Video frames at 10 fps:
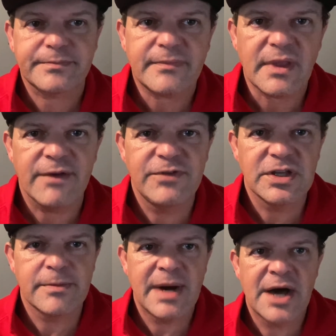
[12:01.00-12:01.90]
via
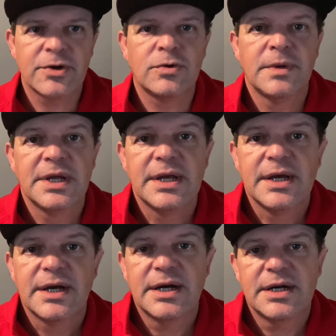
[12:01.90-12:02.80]
the model,
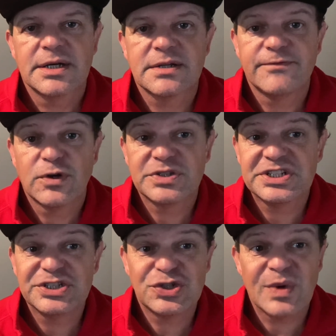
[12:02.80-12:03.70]
converts
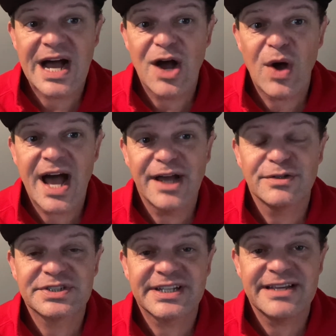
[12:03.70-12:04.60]
into Ohio
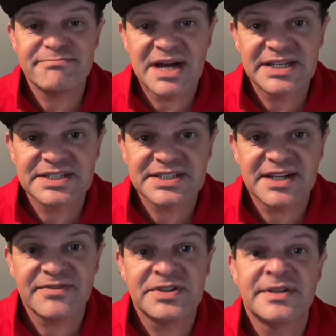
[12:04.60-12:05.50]
State minus
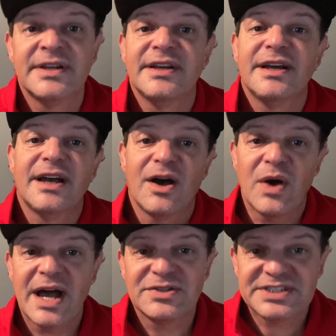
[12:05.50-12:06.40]
7.
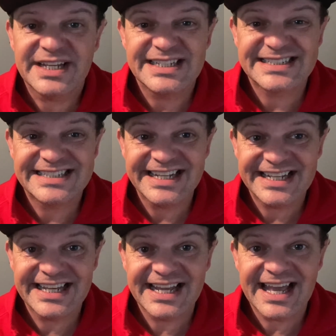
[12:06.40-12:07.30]
Ohio State is
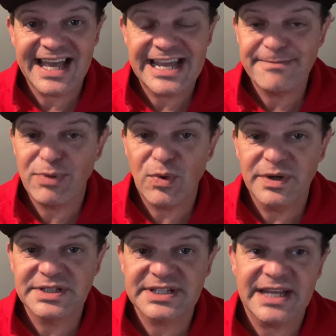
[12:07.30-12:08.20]
getting 8
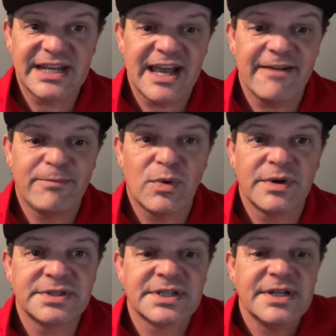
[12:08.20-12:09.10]
points, 8.5
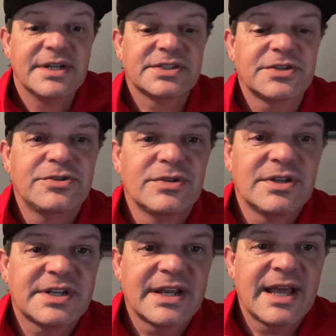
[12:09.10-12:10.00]
points. So you're
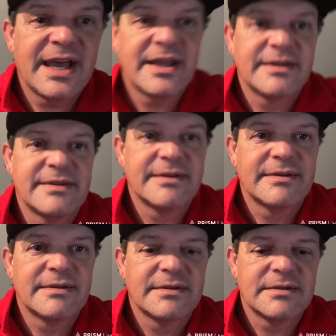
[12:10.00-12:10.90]
looking at,
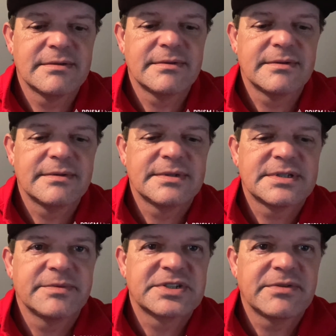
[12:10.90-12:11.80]

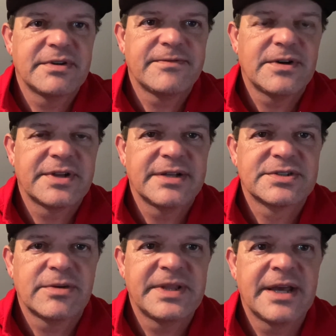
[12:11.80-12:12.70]
someone's getting ready to fall down.
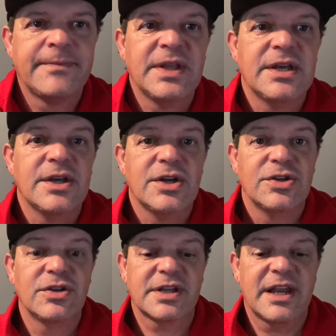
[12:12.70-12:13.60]
Sorry about that.
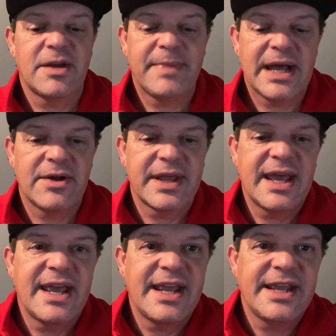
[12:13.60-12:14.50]
You're looking at about
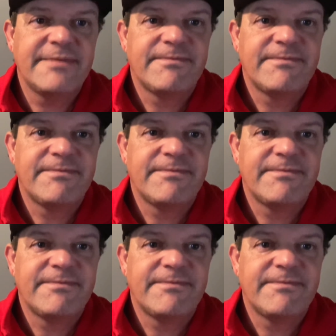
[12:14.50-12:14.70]
hang